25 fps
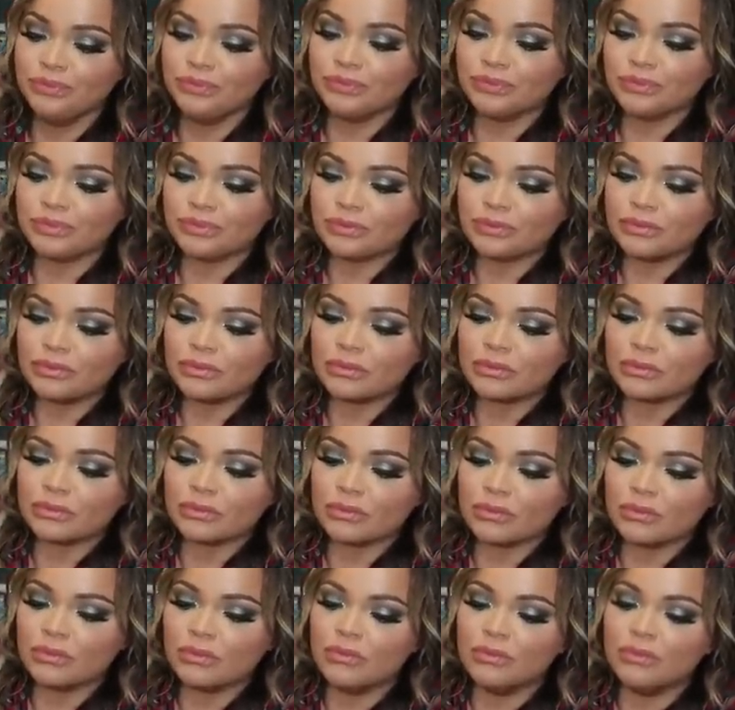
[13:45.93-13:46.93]

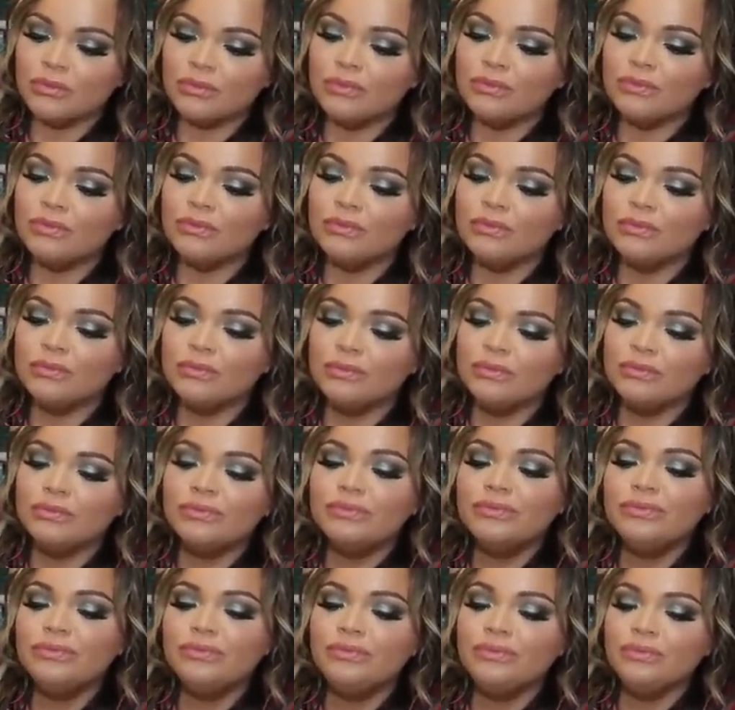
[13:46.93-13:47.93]

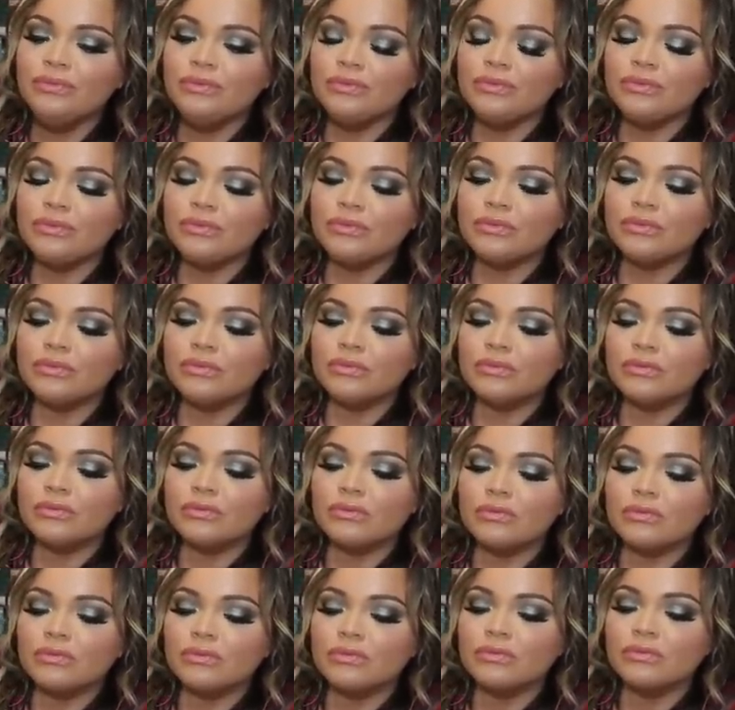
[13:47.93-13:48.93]

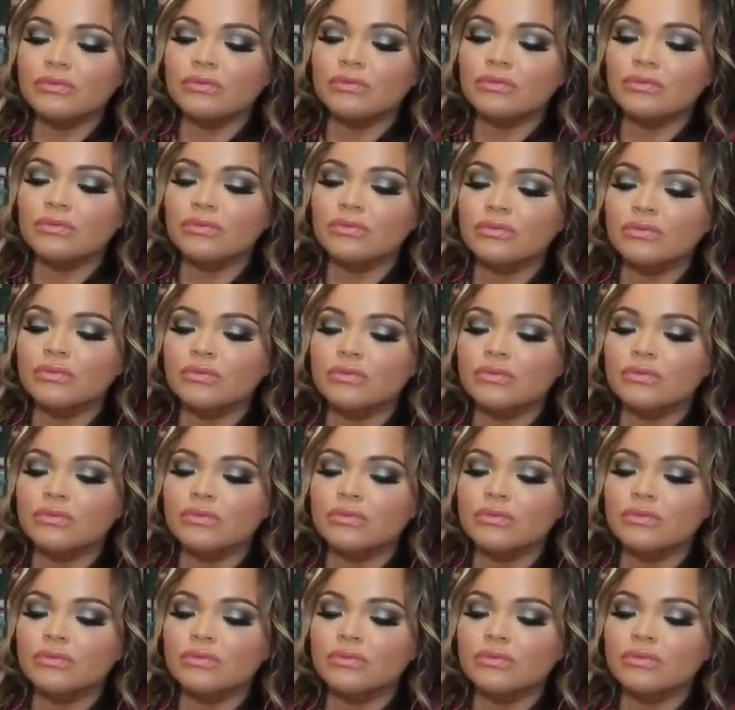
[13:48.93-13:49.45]
(silent)